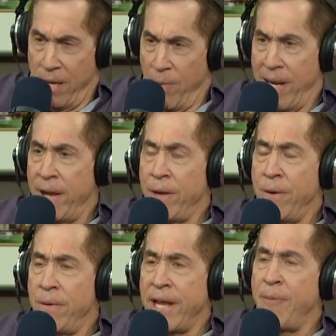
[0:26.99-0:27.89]
Well,
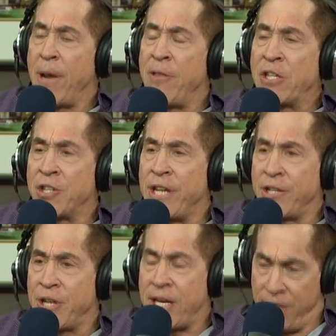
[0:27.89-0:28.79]
hello, get about of This is
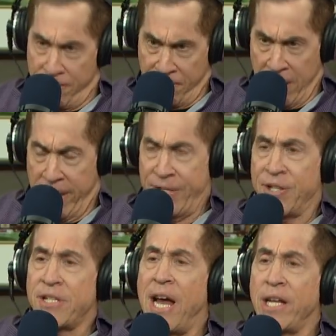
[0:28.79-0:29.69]
Keith Jackson. This
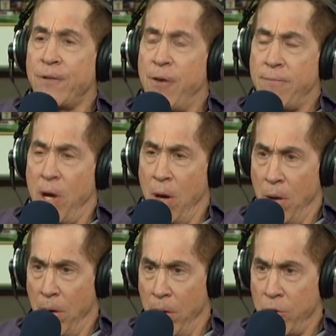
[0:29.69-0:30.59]
is College
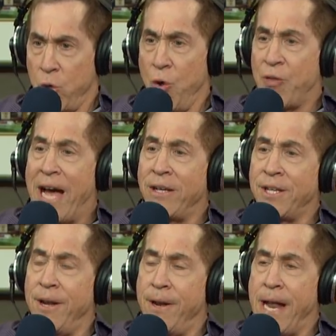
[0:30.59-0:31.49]
Football
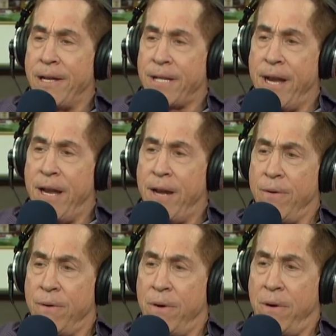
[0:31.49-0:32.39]
2019,
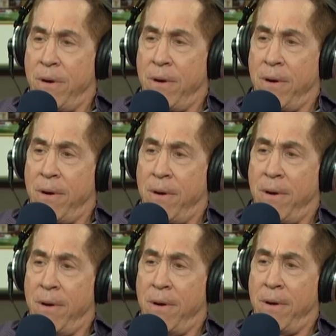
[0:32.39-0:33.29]
and
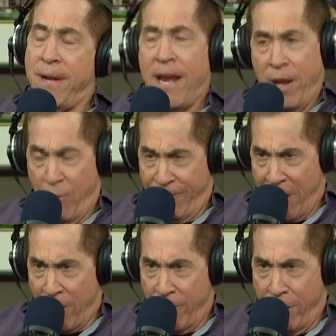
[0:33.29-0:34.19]
oh, Nelly, we've
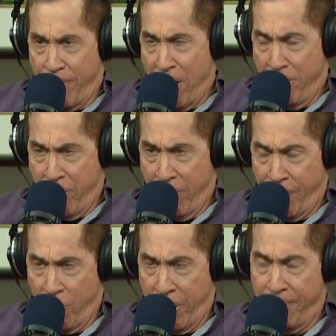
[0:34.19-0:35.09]
got a real barn burner
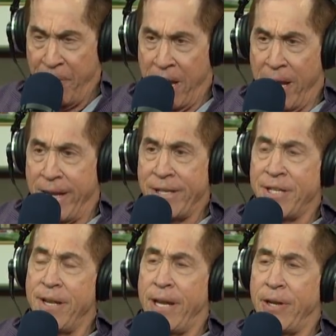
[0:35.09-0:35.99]
for you.
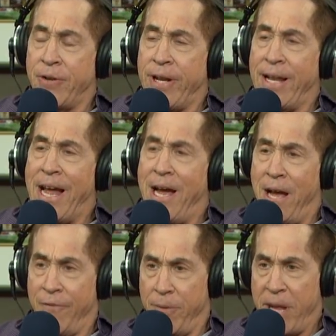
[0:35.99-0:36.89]
Yes, indeed, it did it
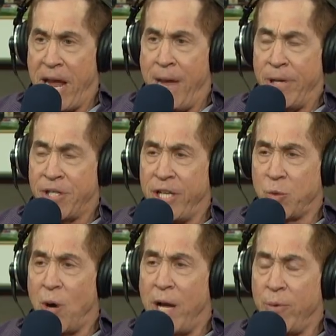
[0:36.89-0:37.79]
live. It'll be
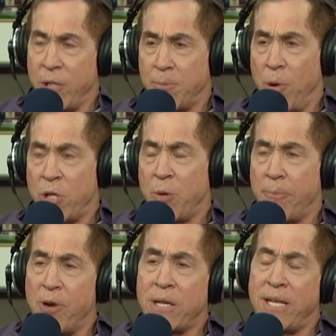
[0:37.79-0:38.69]
ABC's Wide World of Sports with the
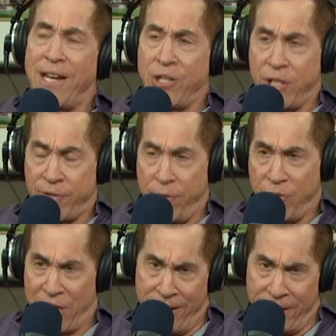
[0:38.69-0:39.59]
proctologist from
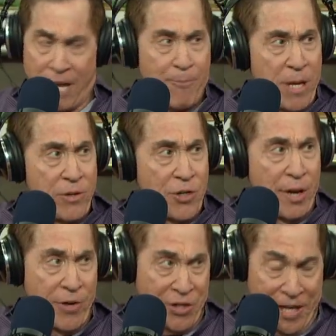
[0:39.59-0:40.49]
Johns Hopkins
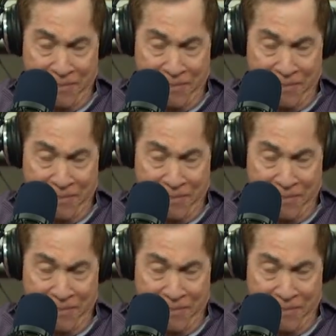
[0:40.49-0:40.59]
University